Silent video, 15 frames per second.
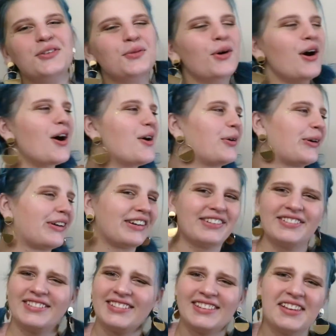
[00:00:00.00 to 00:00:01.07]
Woo!
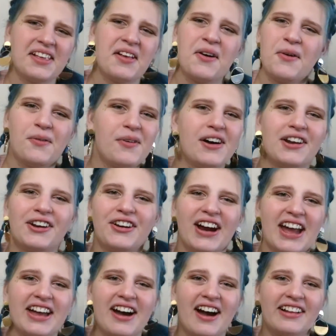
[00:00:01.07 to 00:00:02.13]
What a
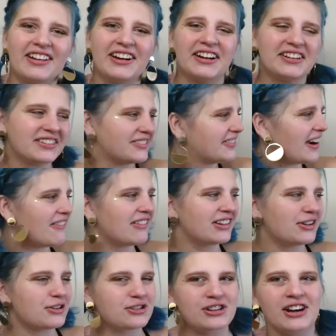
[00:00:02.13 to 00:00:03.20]
great color,
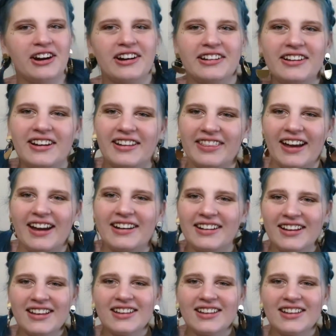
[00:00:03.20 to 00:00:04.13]
revolutionary, look at that.